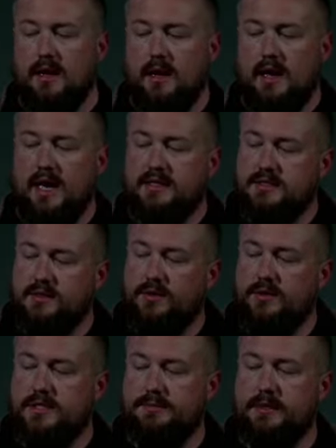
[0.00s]
Ask the
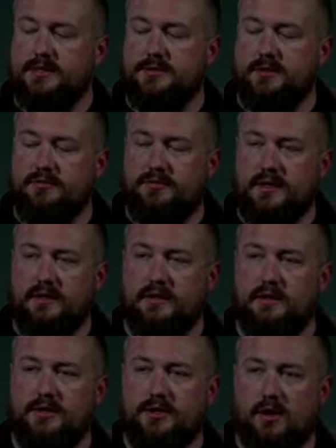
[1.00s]
Holy Spirit to
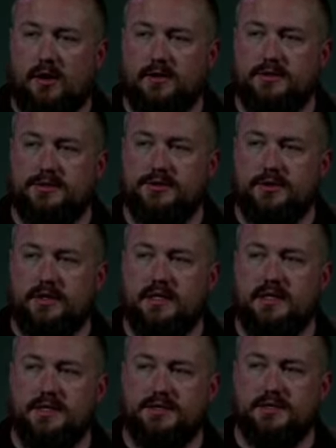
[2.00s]
reveal your heart's true
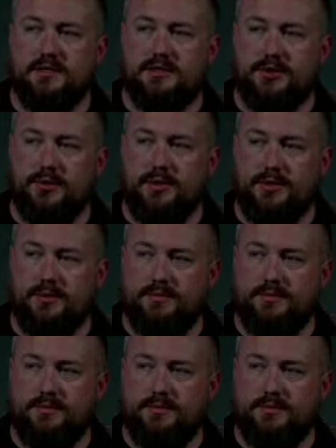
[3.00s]
condition to you